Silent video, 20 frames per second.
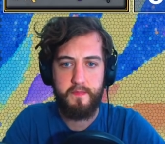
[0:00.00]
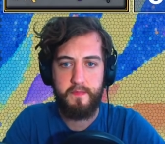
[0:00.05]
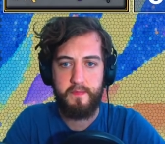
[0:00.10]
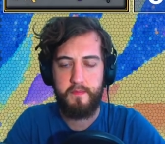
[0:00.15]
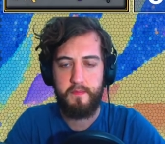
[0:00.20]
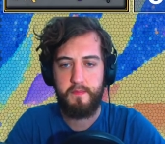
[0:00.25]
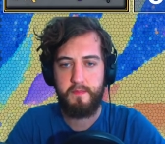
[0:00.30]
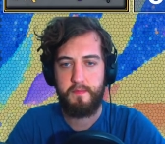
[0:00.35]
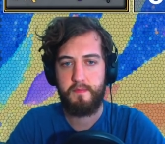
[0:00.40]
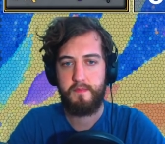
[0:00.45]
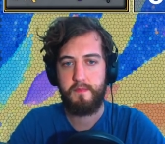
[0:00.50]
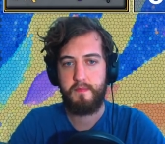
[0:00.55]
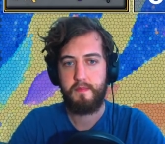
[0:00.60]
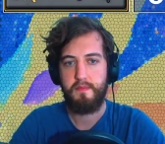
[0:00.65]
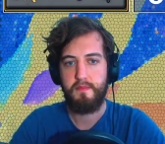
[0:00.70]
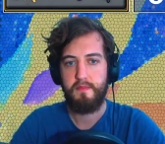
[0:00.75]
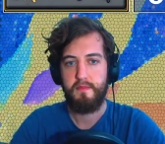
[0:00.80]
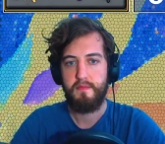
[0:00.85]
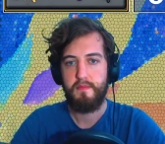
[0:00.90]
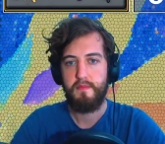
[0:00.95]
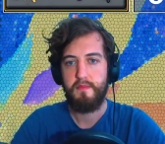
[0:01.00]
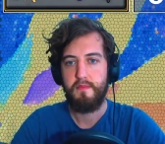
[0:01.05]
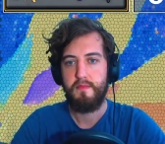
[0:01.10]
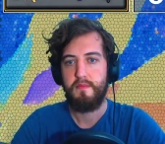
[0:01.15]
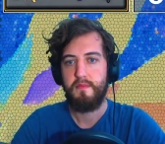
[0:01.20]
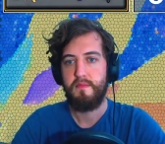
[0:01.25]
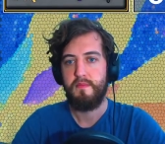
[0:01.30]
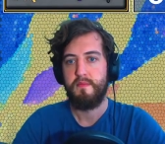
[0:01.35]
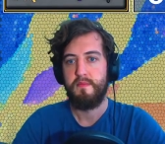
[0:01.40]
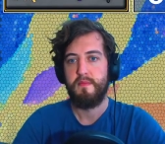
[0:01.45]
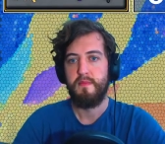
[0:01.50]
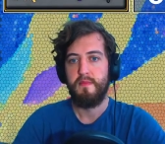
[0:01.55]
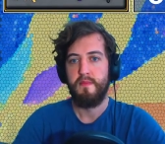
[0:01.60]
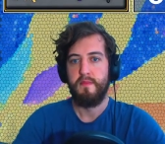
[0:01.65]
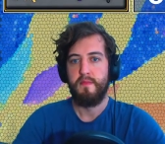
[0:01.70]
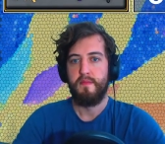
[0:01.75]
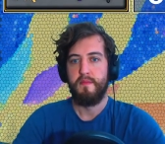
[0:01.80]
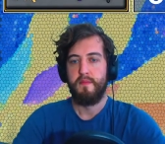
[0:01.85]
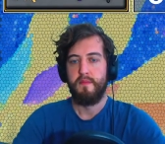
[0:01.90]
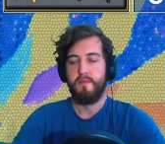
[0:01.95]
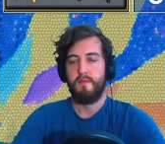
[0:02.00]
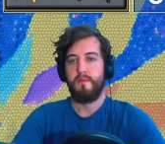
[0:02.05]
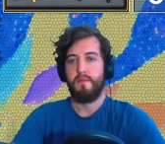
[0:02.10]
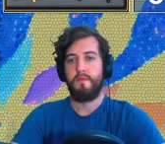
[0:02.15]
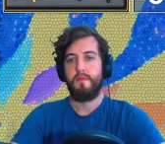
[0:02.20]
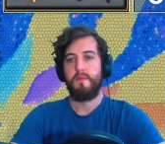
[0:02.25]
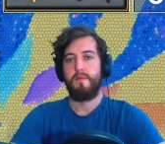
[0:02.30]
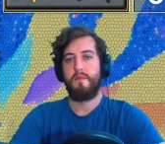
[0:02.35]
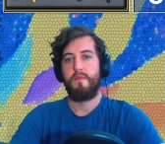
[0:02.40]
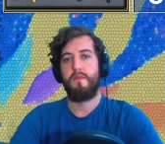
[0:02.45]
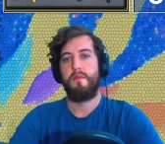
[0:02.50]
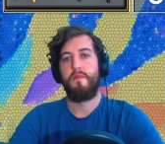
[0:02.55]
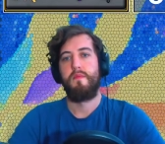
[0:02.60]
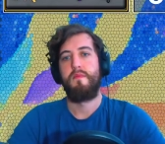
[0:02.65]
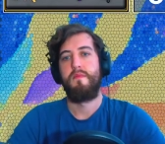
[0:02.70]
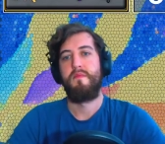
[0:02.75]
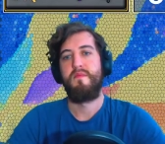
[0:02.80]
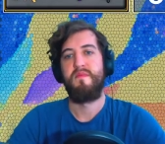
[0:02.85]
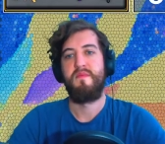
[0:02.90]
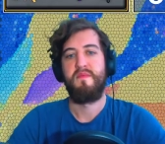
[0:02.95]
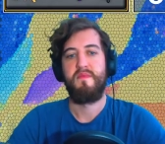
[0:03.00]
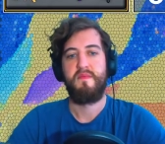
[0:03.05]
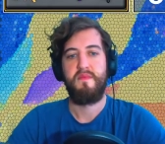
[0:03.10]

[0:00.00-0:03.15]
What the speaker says: Nobody speaks.